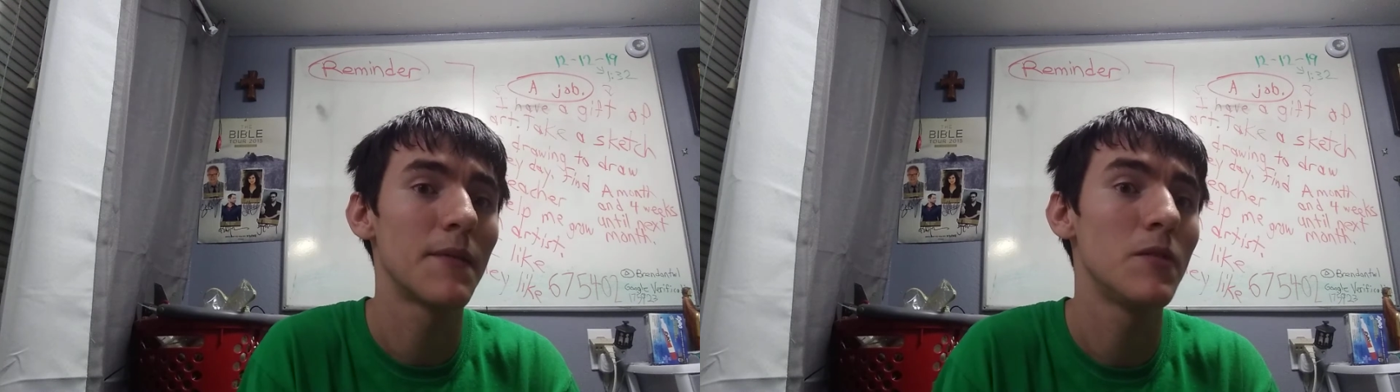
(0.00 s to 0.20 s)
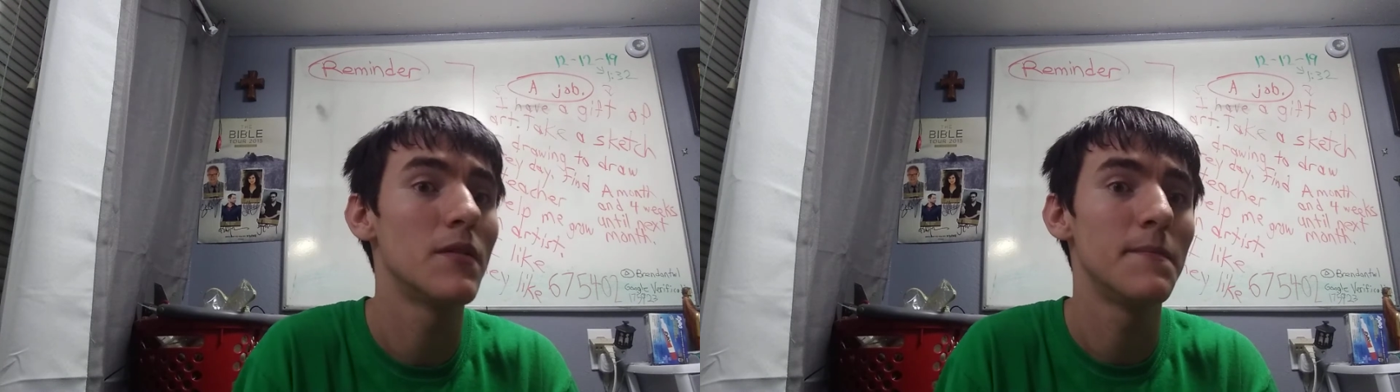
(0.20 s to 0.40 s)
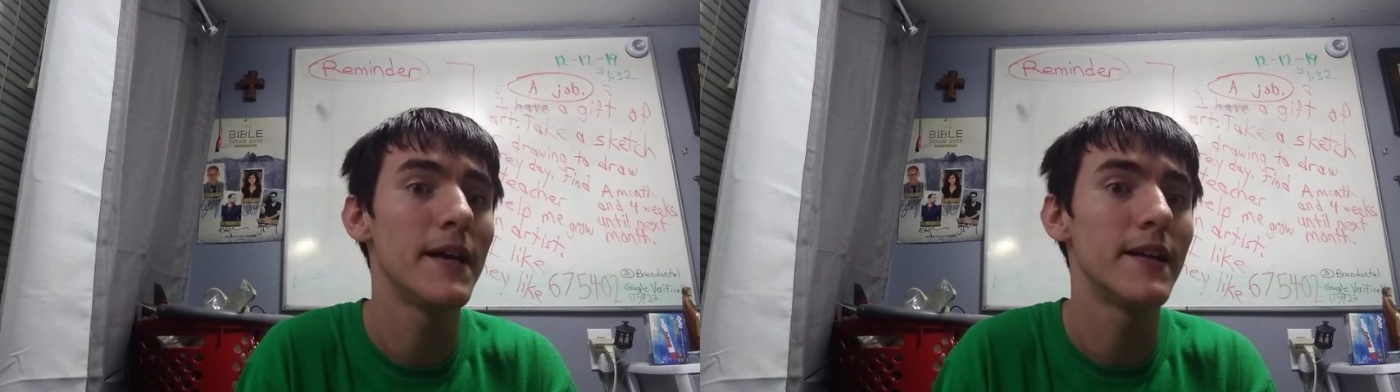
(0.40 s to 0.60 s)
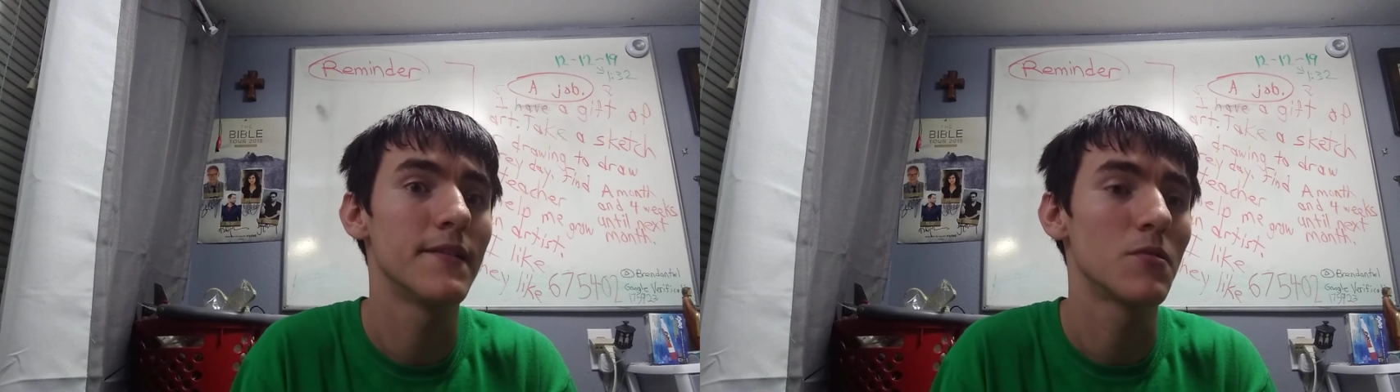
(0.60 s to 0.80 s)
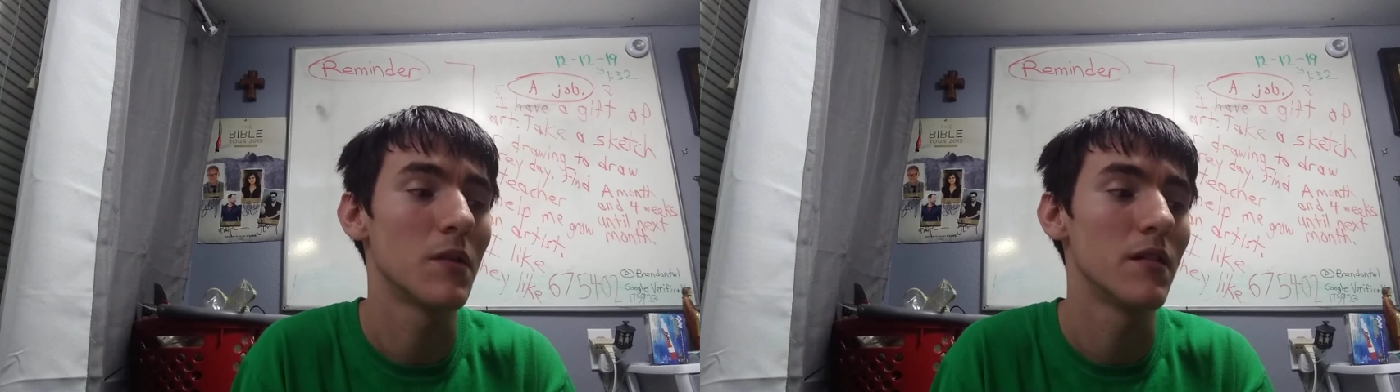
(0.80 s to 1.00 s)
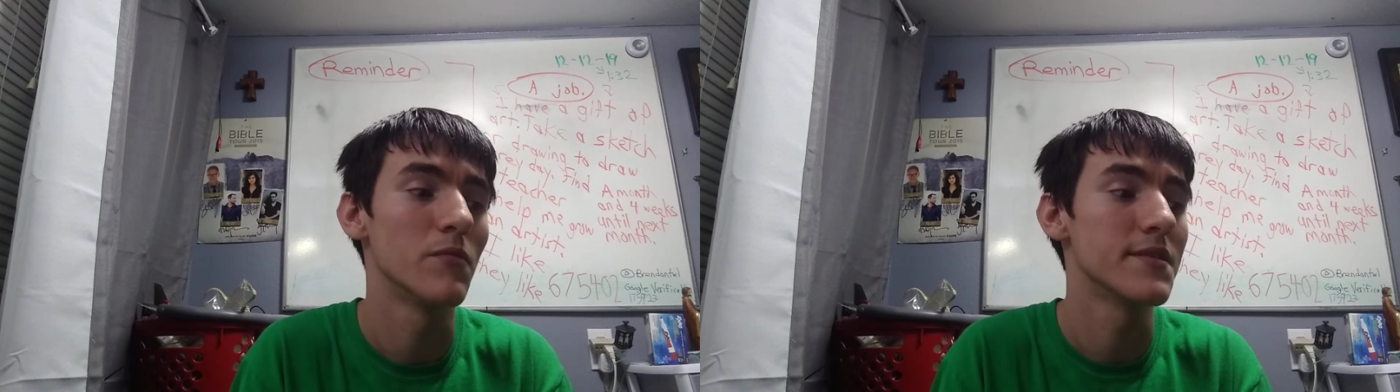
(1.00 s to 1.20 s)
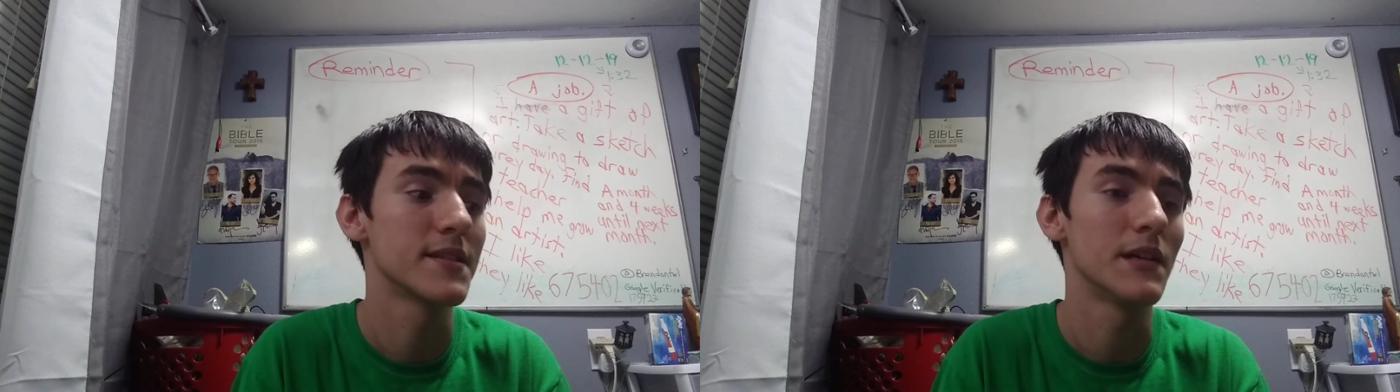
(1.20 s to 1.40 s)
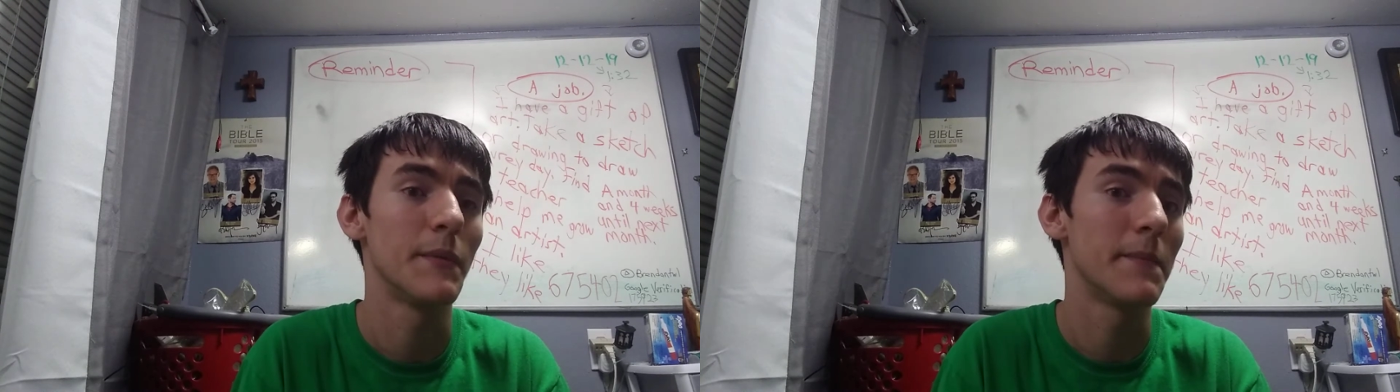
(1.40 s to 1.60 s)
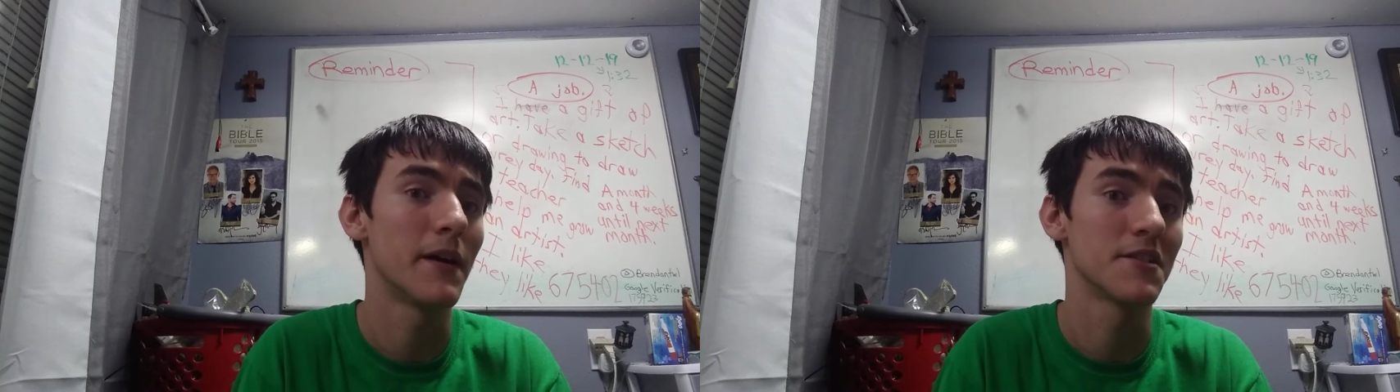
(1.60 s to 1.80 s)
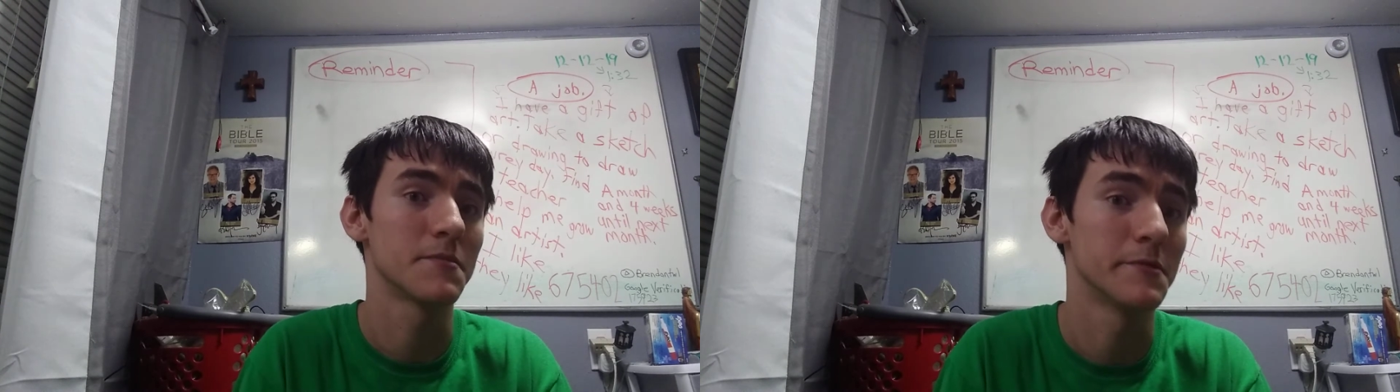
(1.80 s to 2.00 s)
what made it to where it wasn't going to be
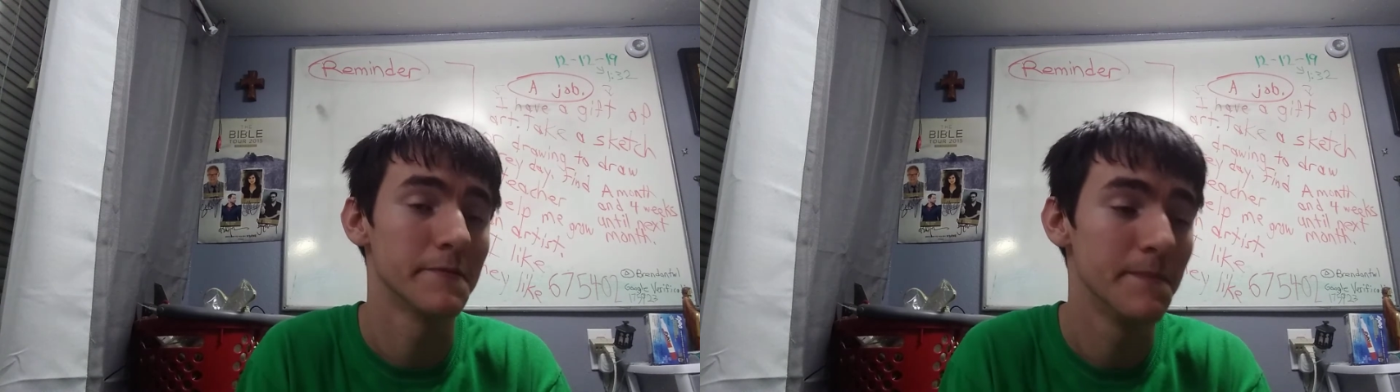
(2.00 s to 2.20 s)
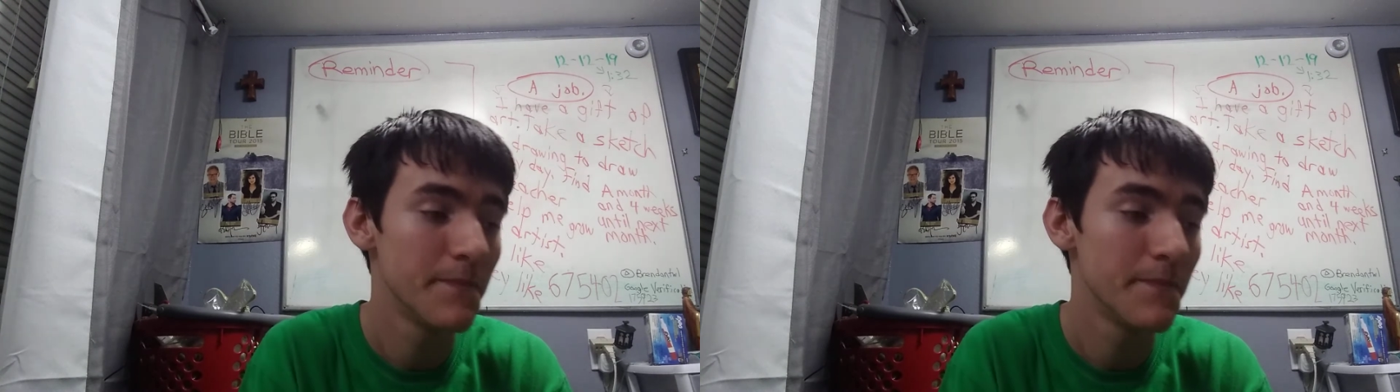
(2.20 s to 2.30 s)
possible.